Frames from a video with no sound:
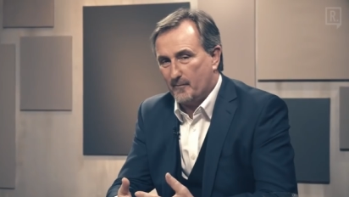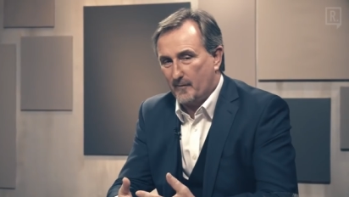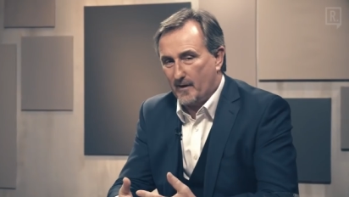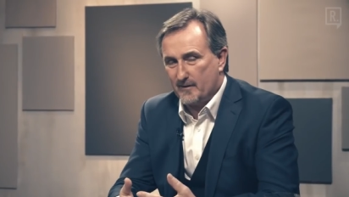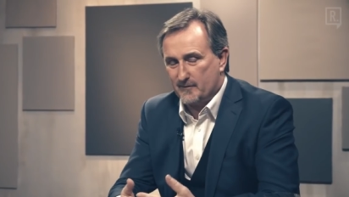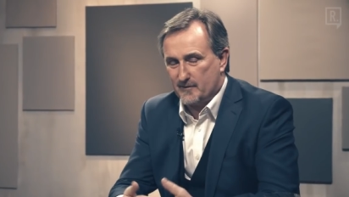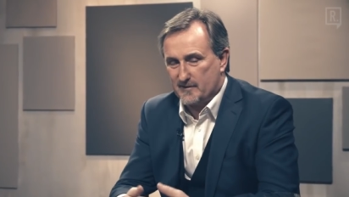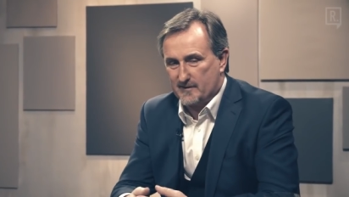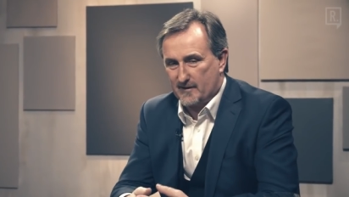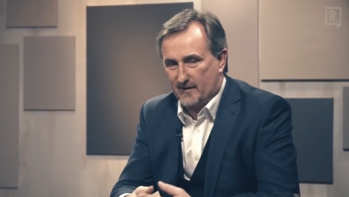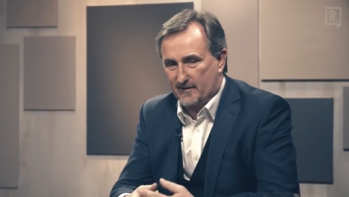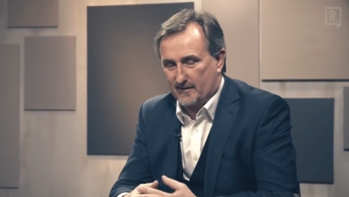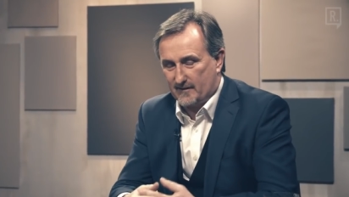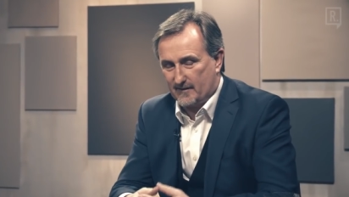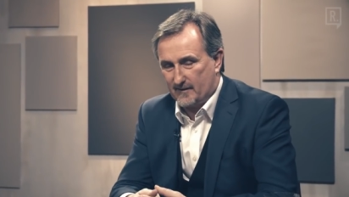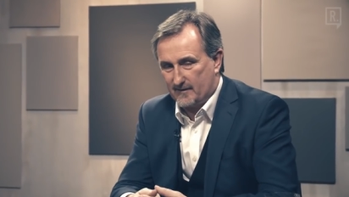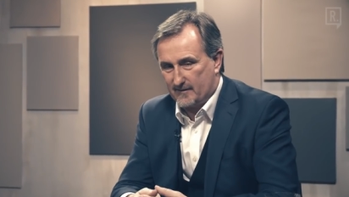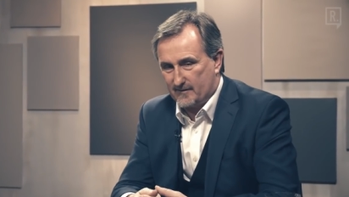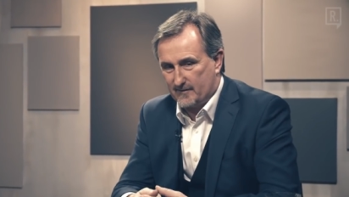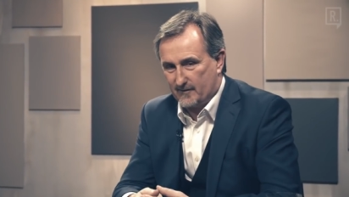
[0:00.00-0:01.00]
my
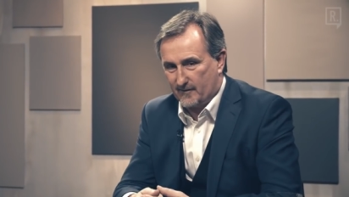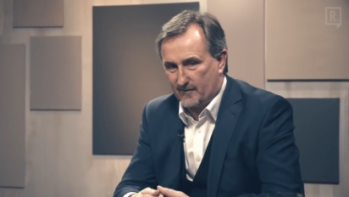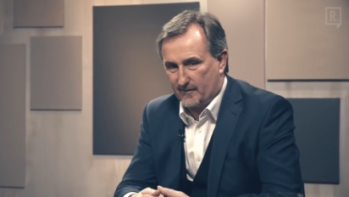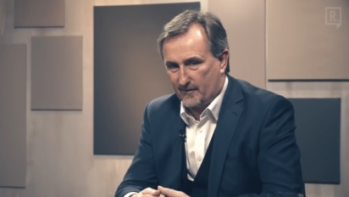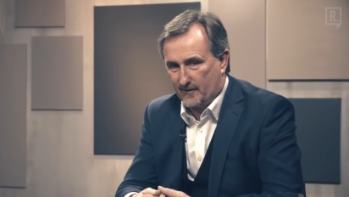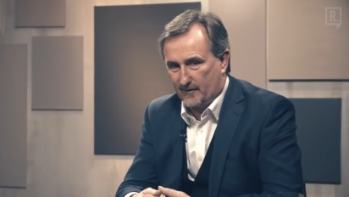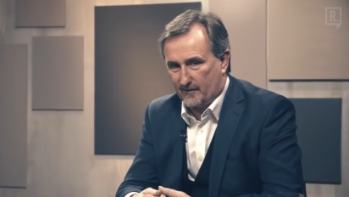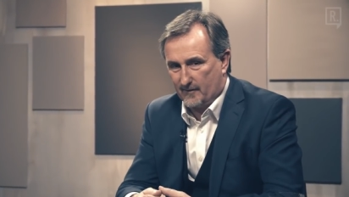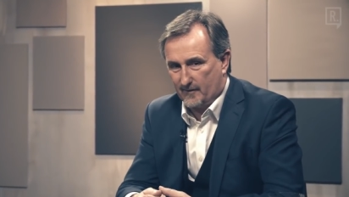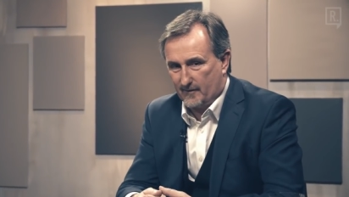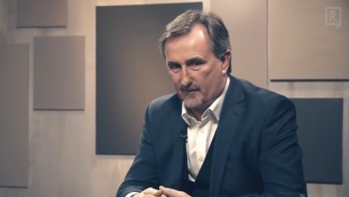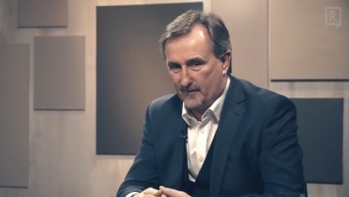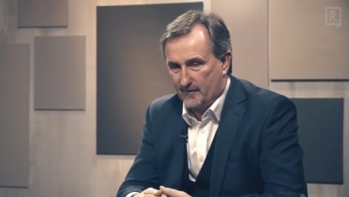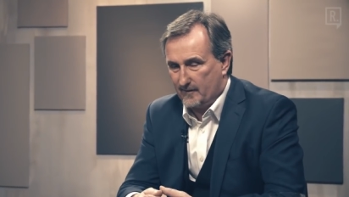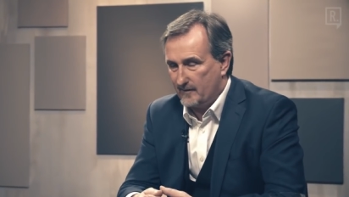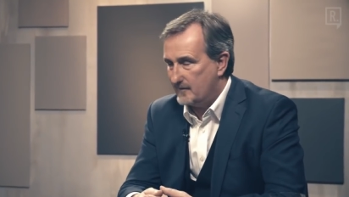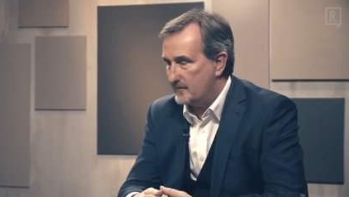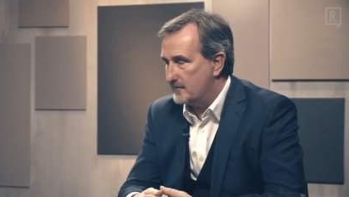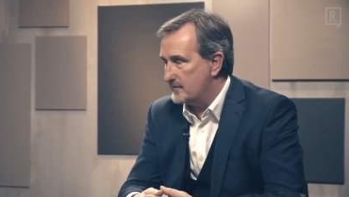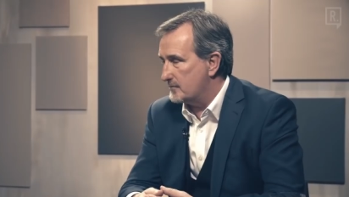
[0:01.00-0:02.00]
understanding is there are a
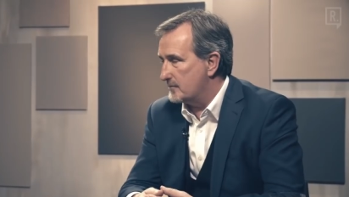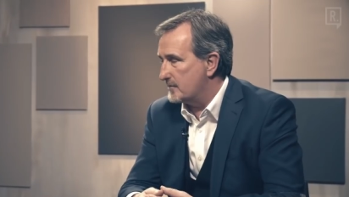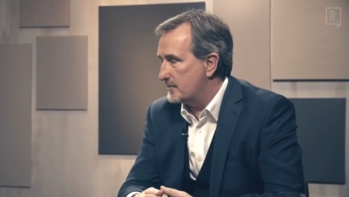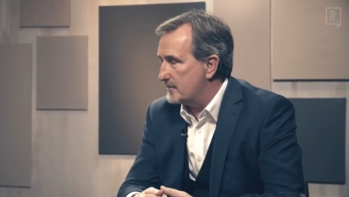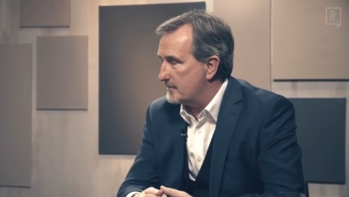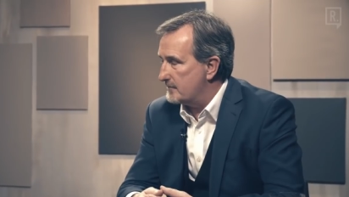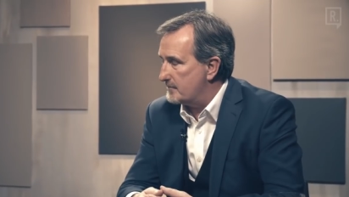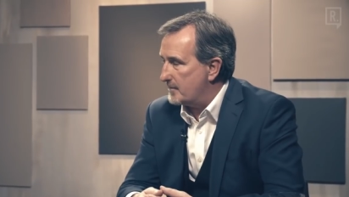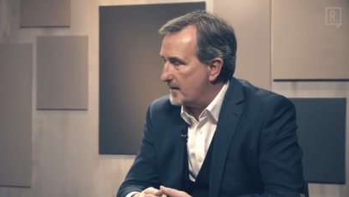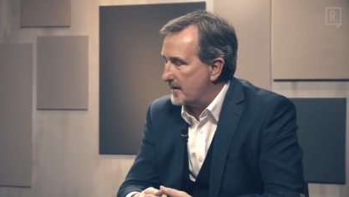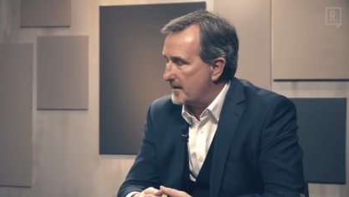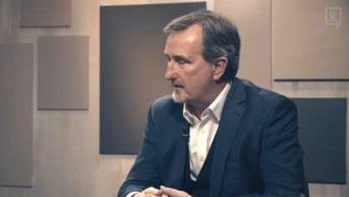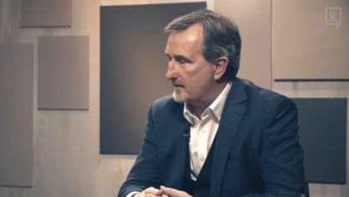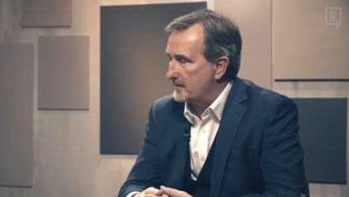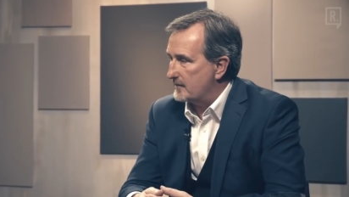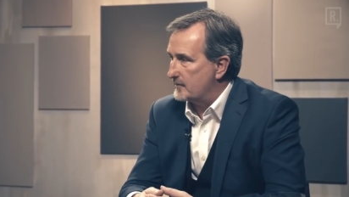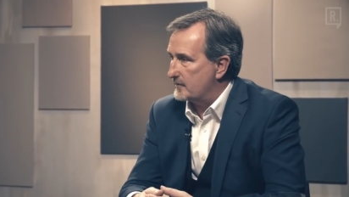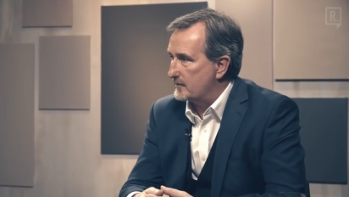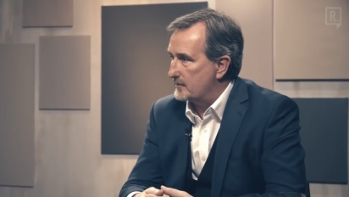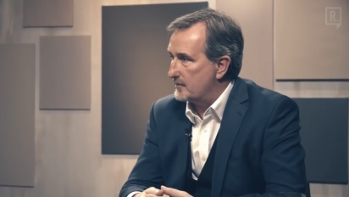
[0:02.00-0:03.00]
number of
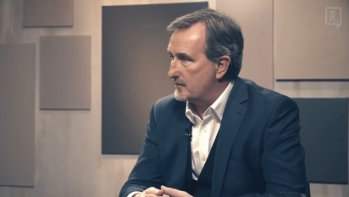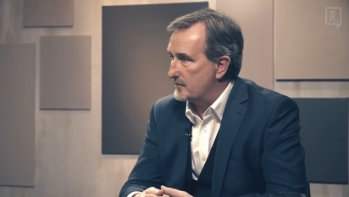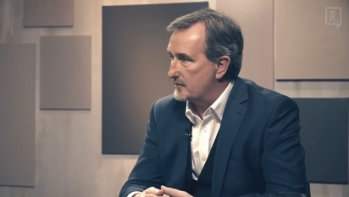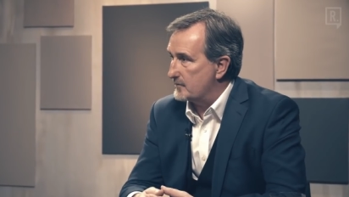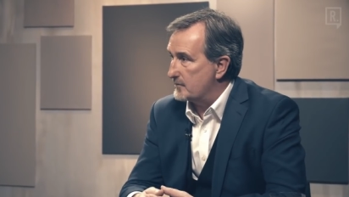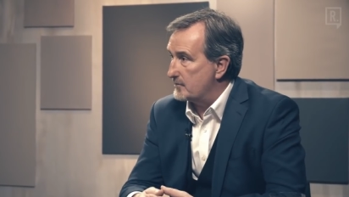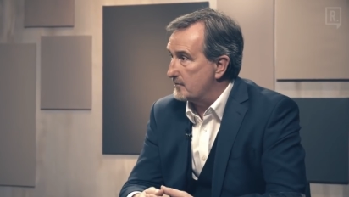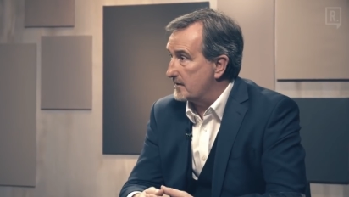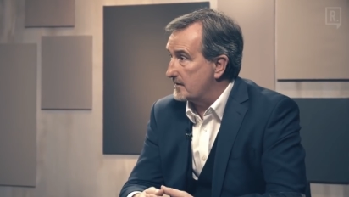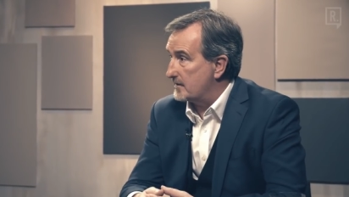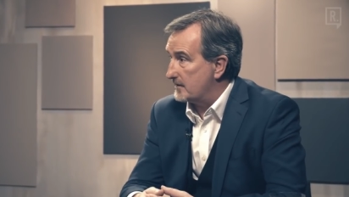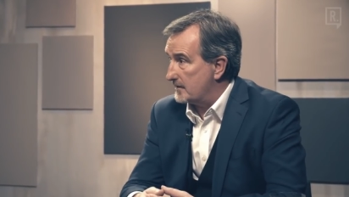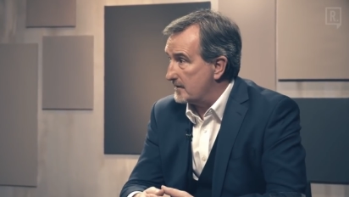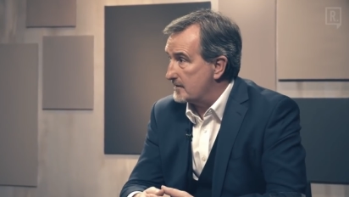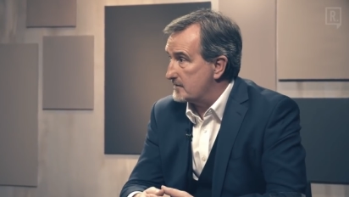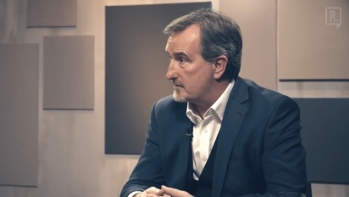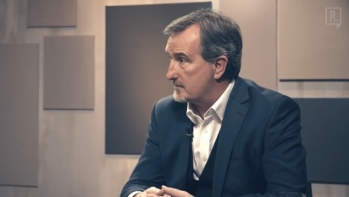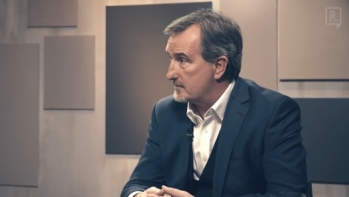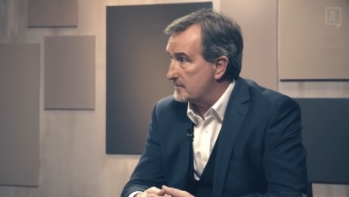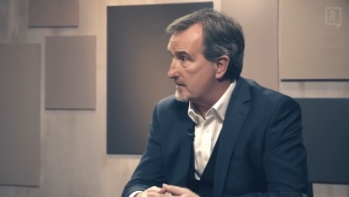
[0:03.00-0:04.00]
banks going through
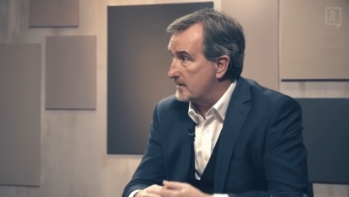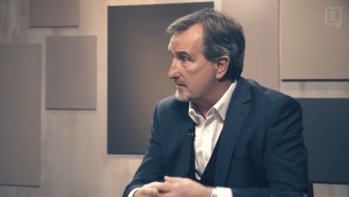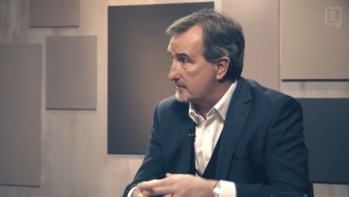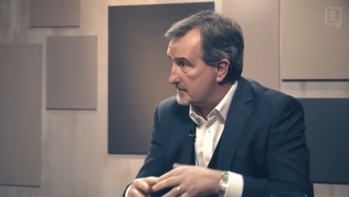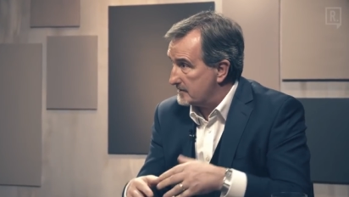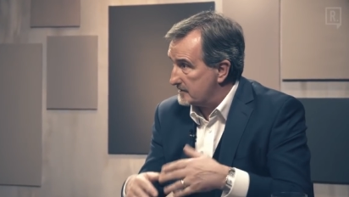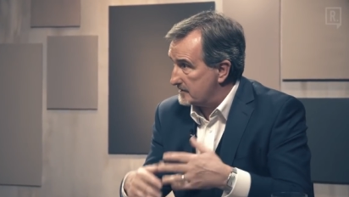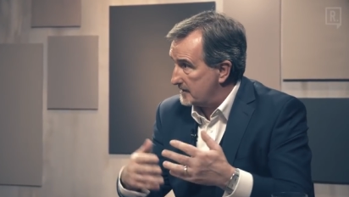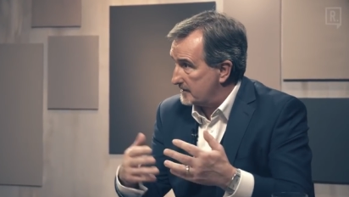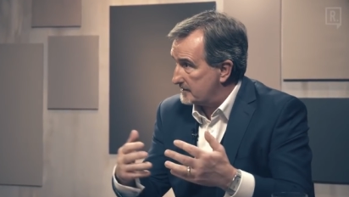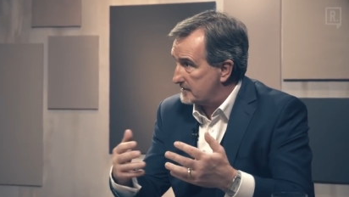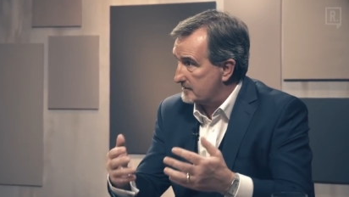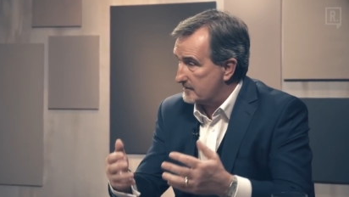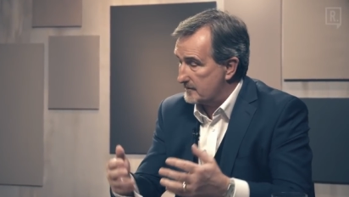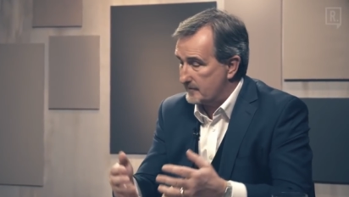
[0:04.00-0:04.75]
regulation now to set